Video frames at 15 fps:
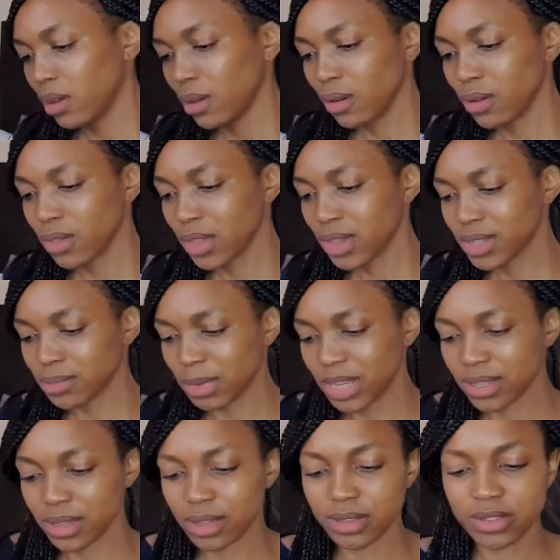Oh, there's my
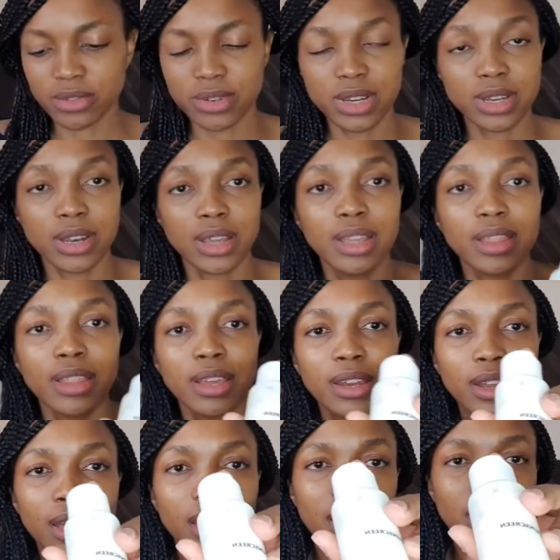sunscreen. And then
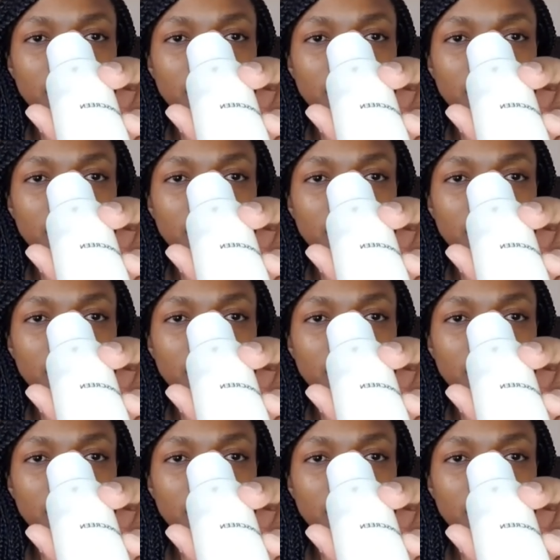I had